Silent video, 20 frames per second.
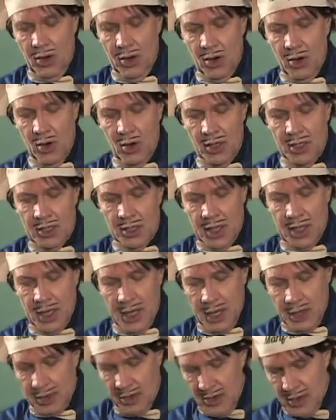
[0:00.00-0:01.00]
we hold it
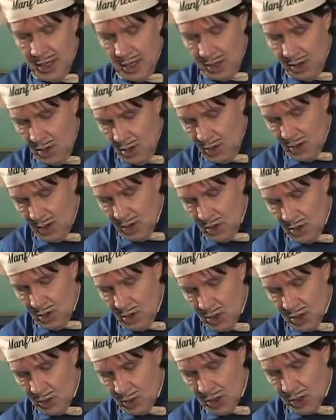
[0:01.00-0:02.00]
together, and all we
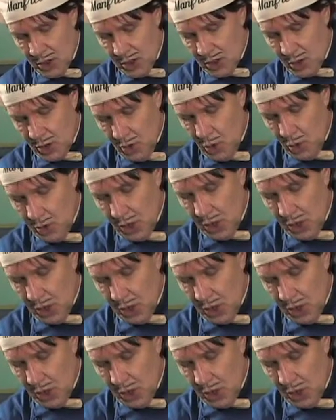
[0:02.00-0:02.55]
do is we just go